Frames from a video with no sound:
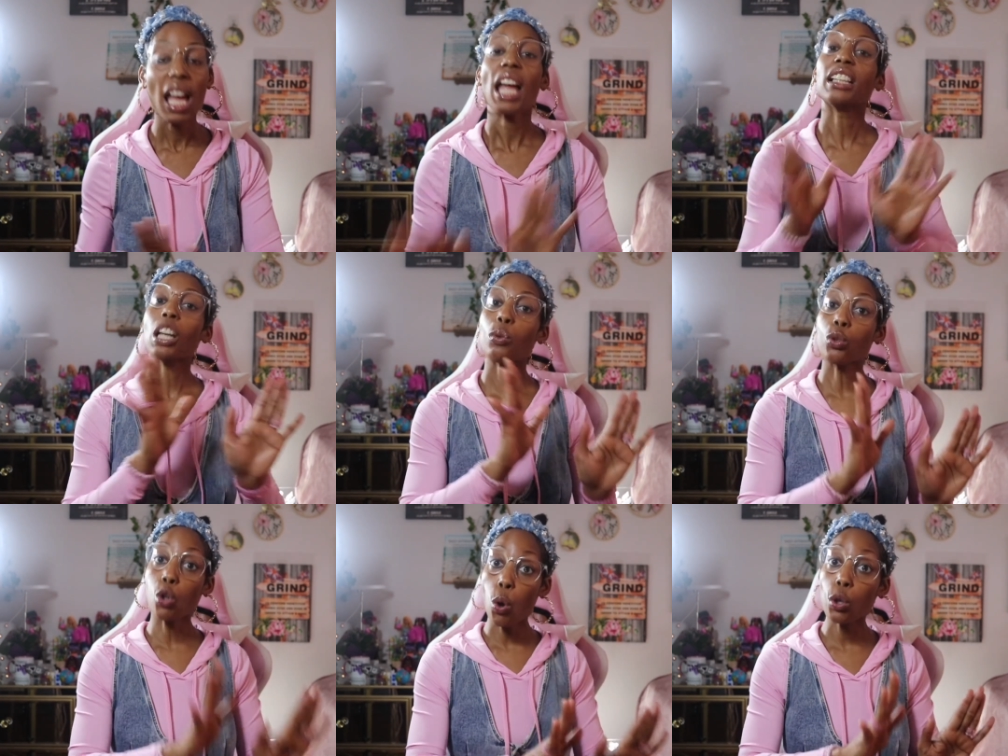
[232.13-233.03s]
And they were
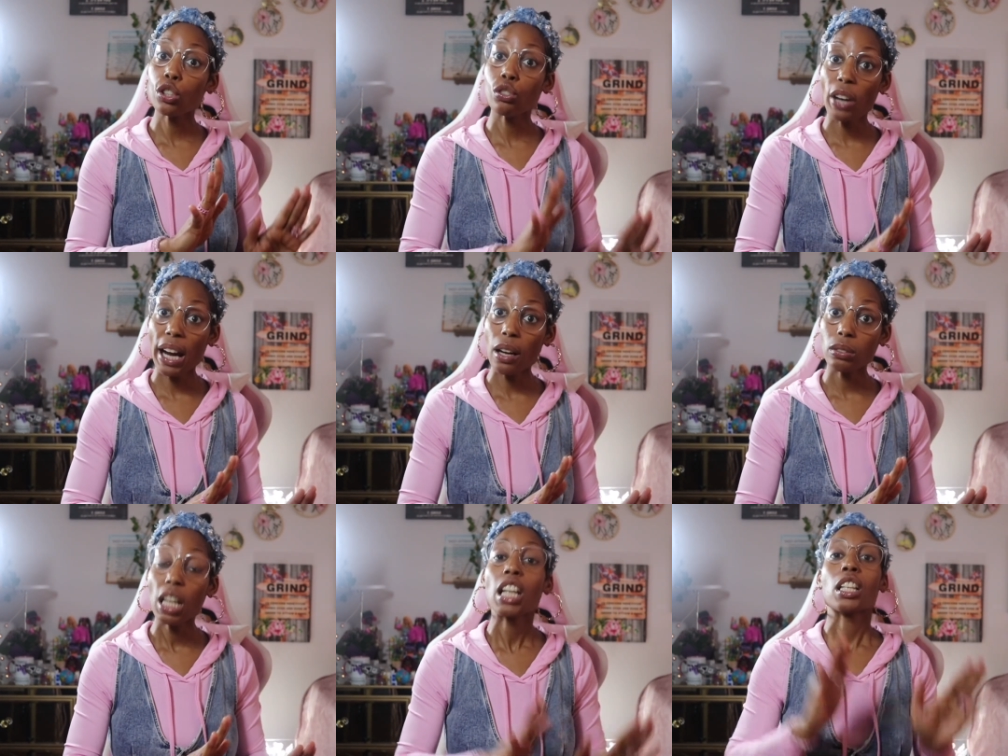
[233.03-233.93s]
going
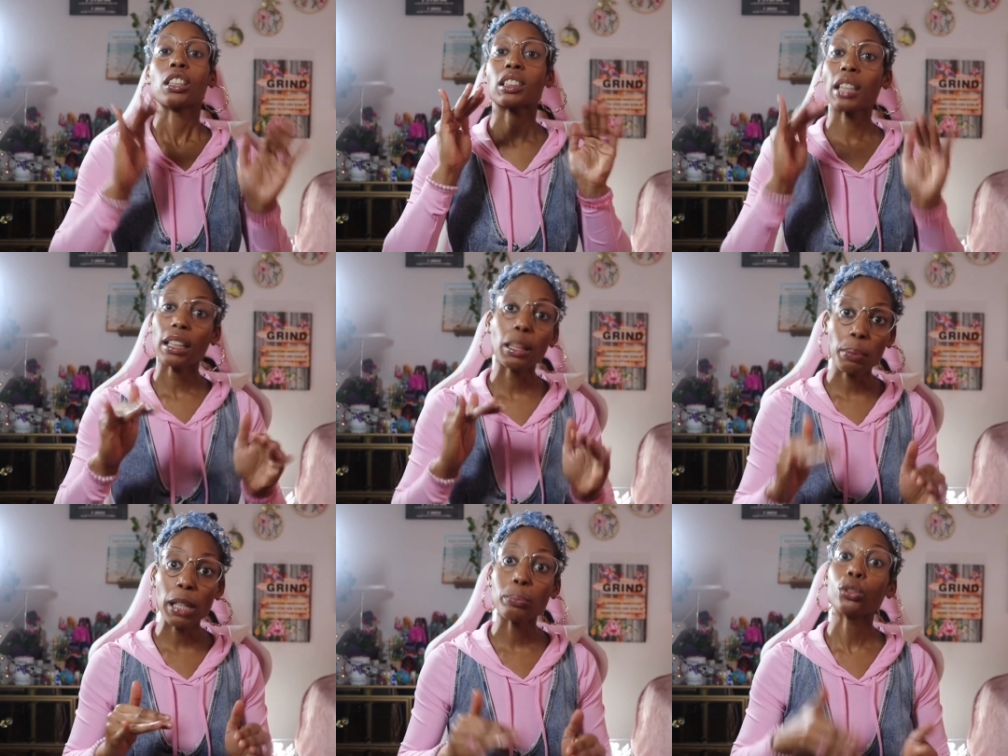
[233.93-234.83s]
around telling
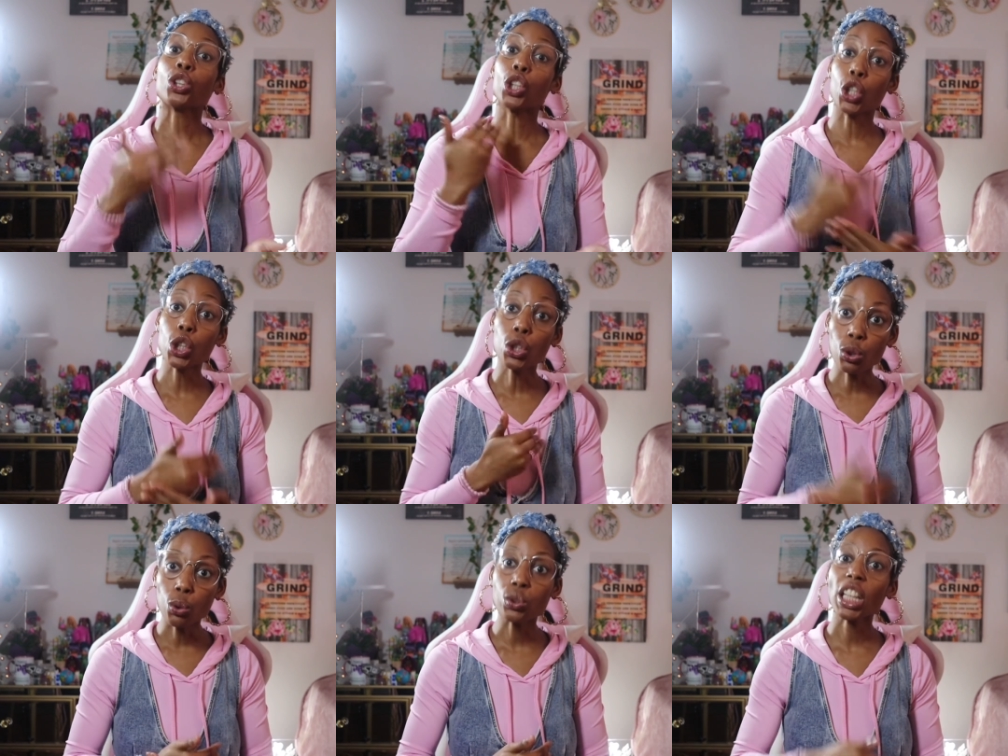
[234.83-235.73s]
people the good
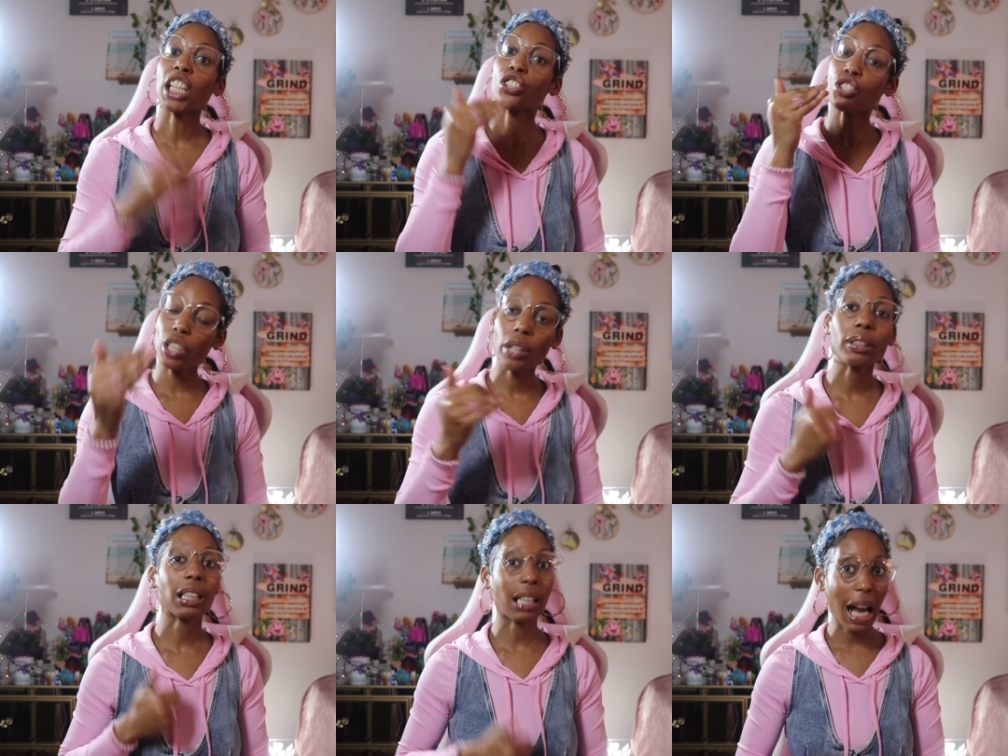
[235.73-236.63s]
news and
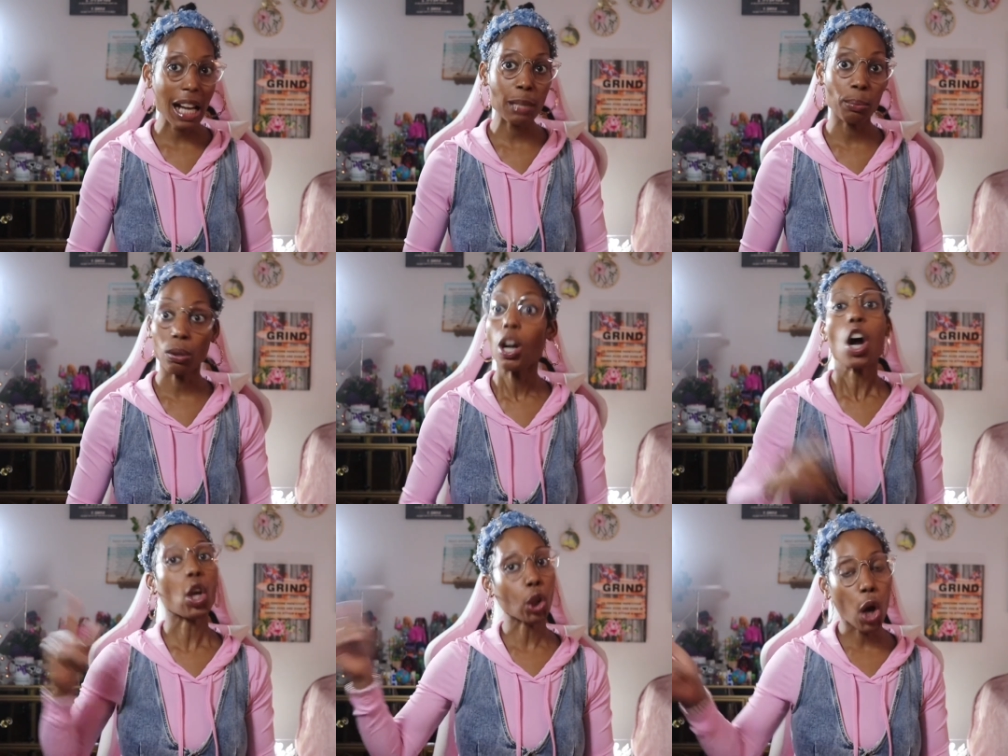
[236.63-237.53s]
sharing the gospel
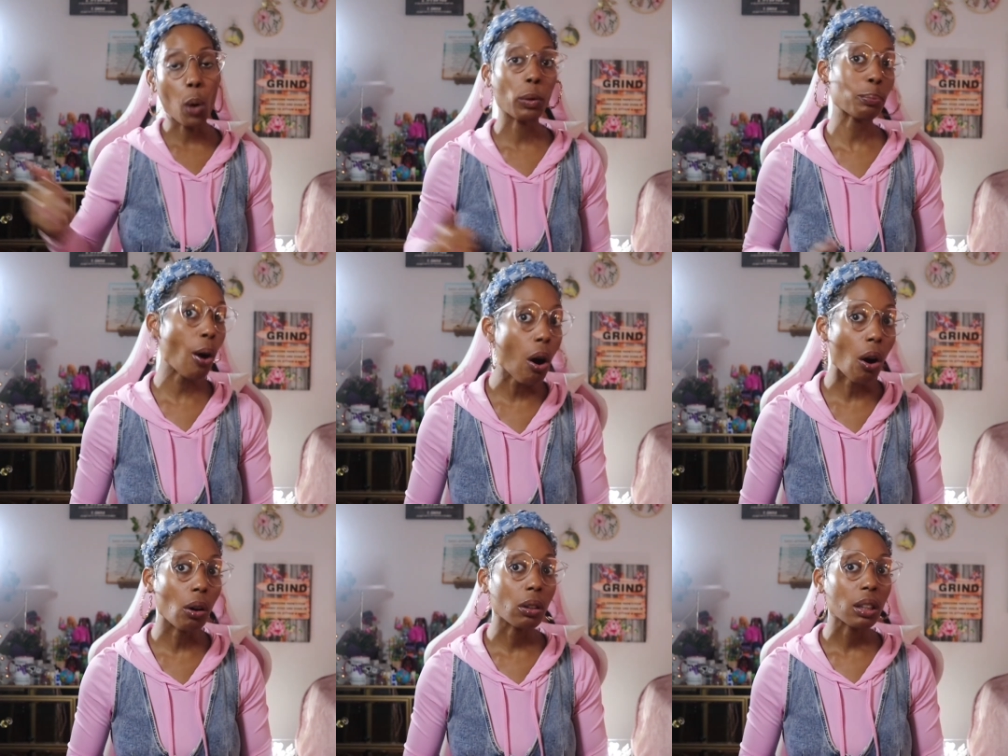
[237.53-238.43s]
along with
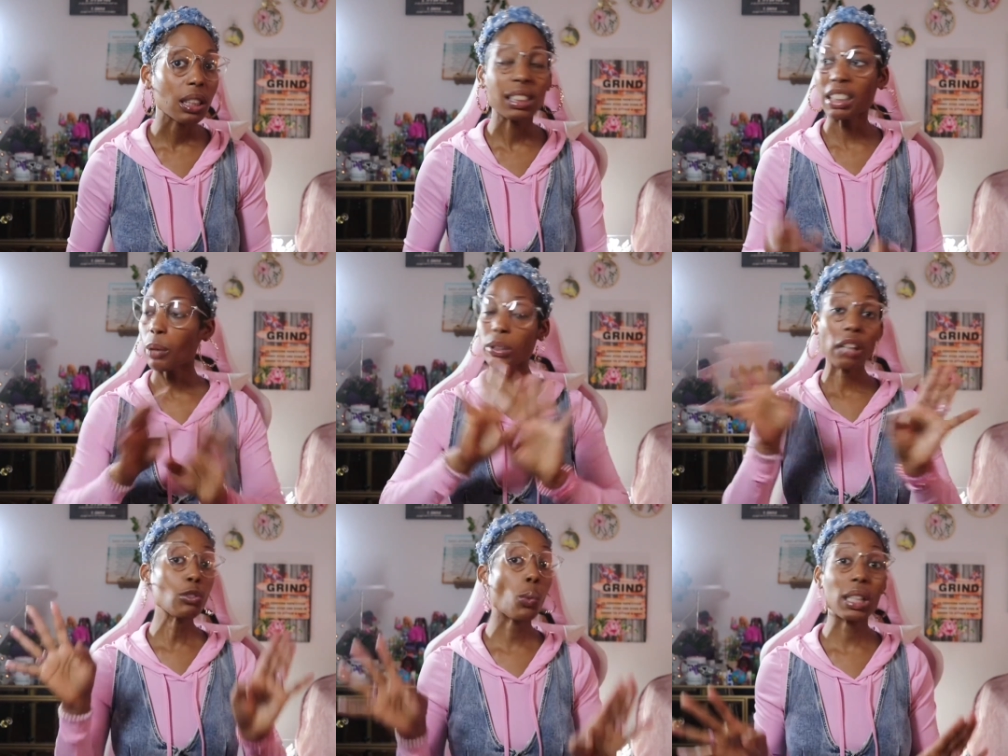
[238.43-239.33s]
Paul. Say
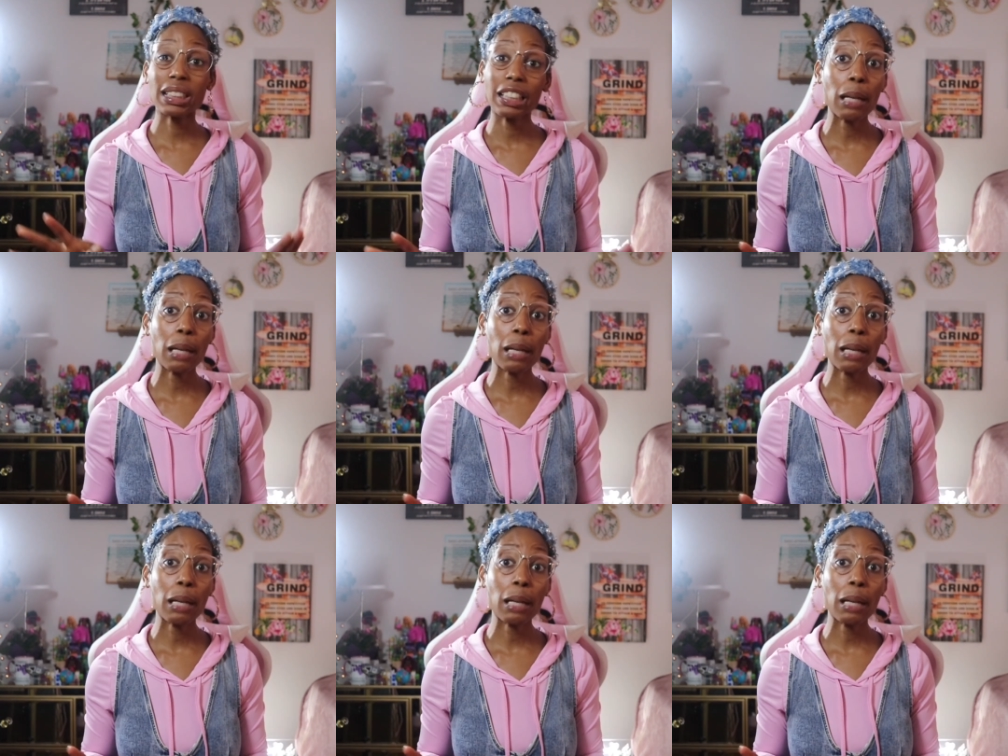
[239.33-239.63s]
whatever you want to say